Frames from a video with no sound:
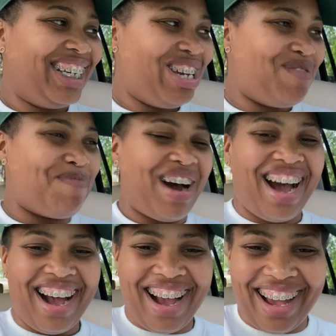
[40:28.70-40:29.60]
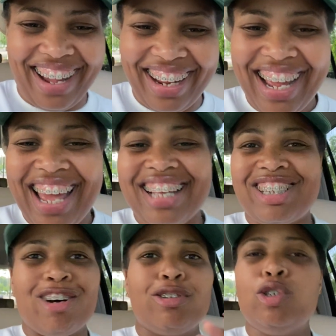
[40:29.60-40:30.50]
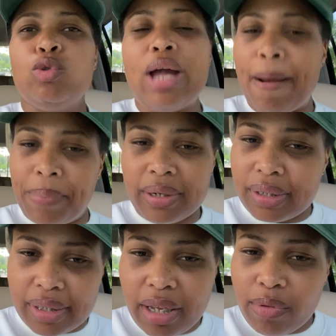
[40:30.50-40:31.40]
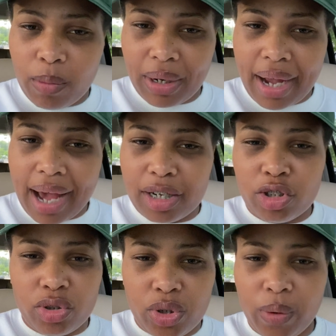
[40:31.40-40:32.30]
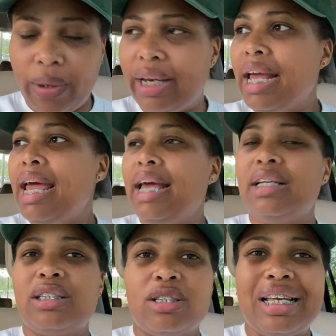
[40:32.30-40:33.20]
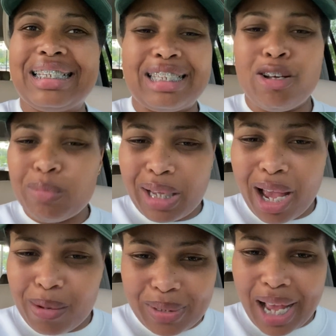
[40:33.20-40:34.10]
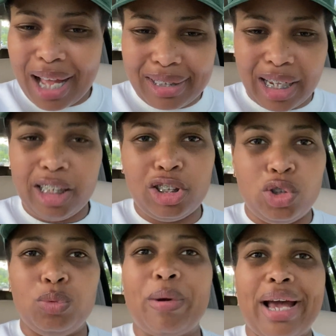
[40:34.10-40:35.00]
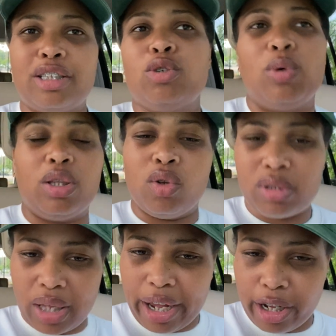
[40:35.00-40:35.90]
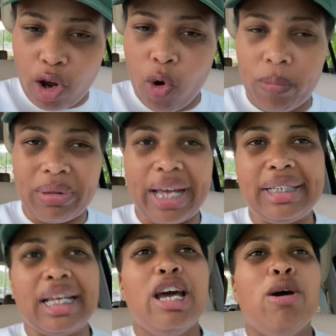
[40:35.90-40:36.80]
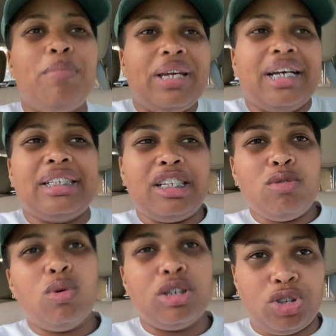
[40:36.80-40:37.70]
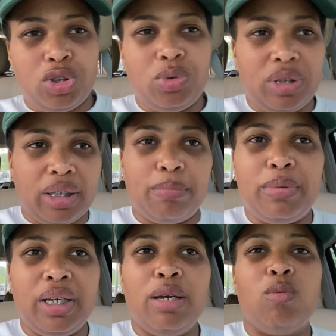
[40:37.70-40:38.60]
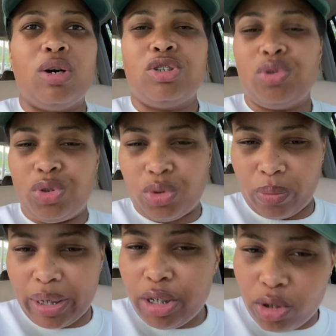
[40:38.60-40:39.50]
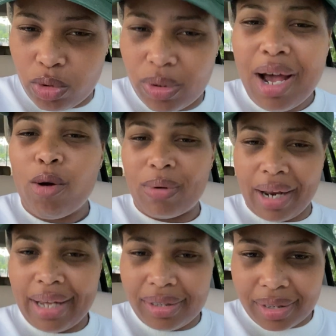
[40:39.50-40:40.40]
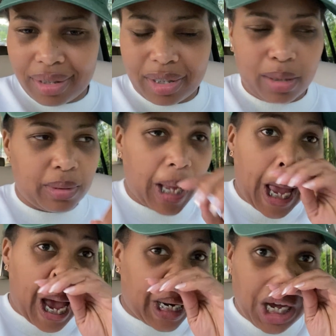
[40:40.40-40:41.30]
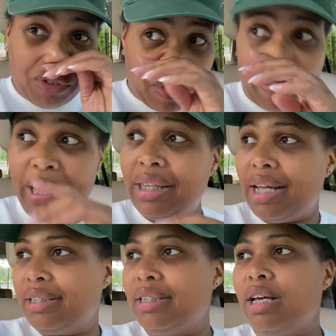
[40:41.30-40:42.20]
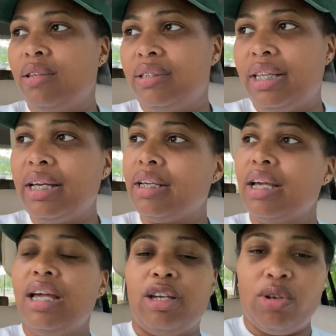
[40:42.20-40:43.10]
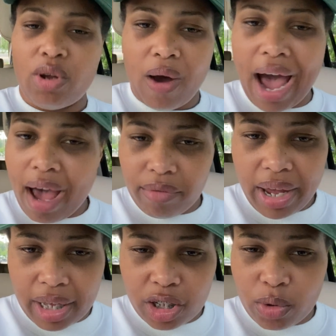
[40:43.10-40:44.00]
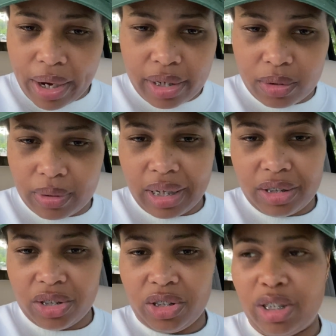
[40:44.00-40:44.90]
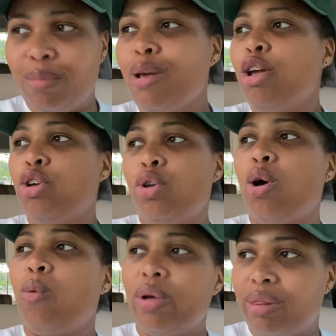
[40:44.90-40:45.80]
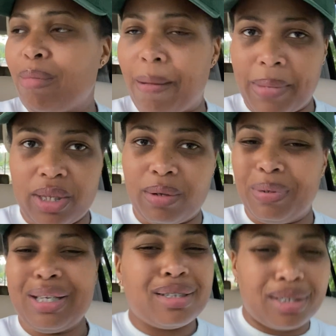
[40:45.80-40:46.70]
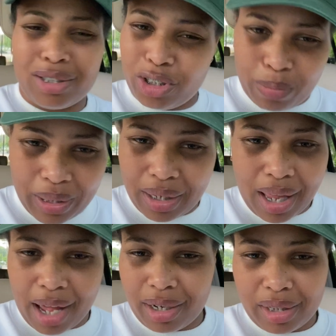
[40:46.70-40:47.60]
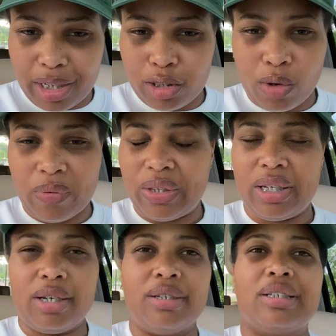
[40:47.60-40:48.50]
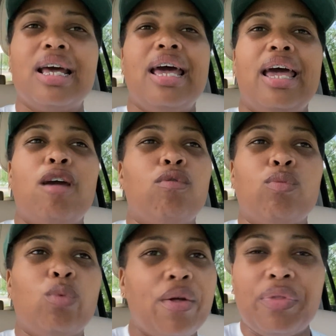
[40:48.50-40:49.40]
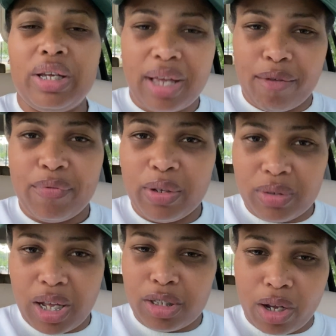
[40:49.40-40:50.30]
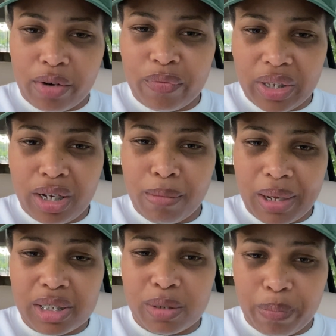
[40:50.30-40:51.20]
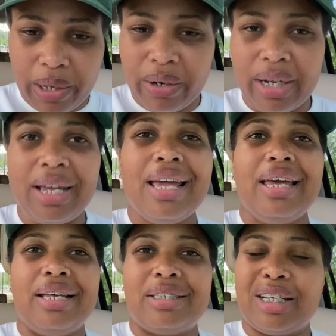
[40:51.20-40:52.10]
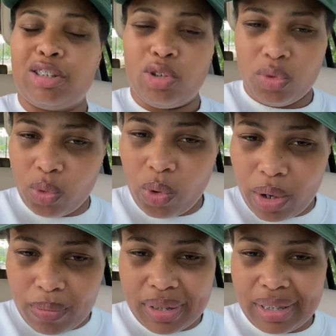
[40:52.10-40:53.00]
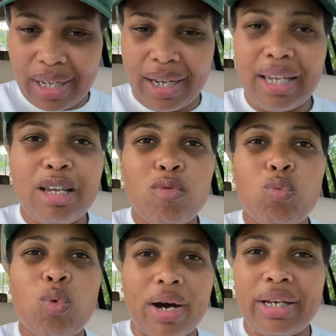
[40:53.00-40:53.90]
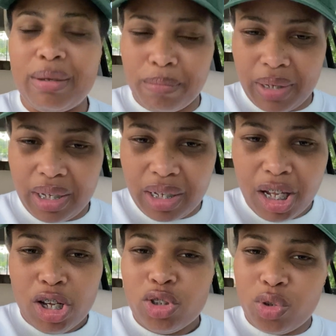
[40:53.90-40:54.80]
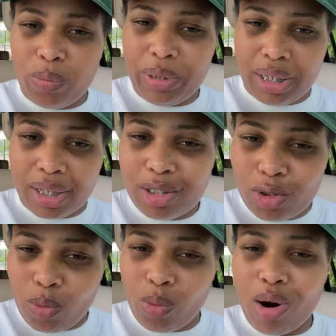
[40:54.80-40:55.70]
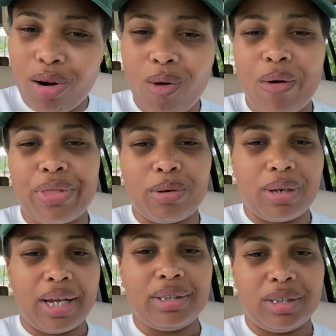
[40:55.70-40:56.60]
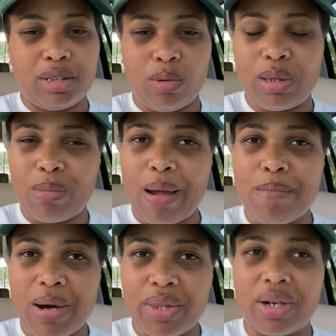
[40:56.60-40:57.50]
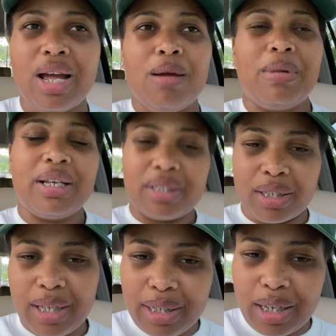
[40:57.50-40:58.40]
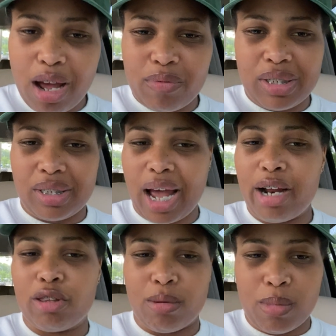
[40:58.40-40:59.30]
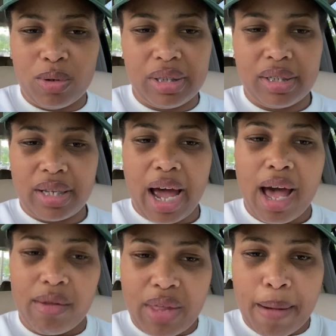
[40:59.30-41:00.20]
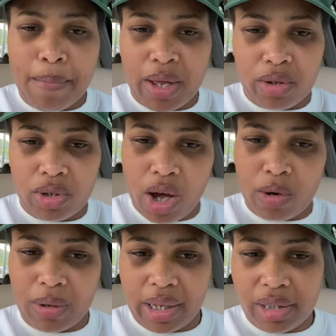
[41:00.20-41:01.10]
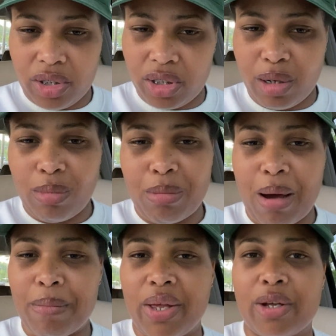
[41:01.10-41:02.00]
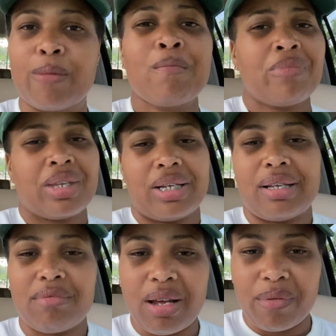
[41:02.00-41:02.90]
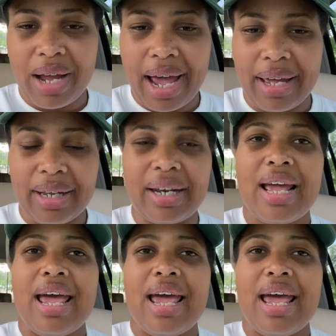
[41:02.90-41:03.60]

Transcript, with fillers: Bye. So you not perceiving what God is doing. And, and sometimes God takes you back to what looks like an old place because he wants you to he wants you to renew relationships. I know for me that's another thing. You know, I haven't had the greatest relationship, you know, with my mother because it's just been a lot of things over the years. And one thing I felt I started feeling in my spirit is that the Lord was saying he wanted me to begin to work on the relationship with my mother because the thing that I've desired desired the most is to have that mother daughter relationship with my mother because I've never had it.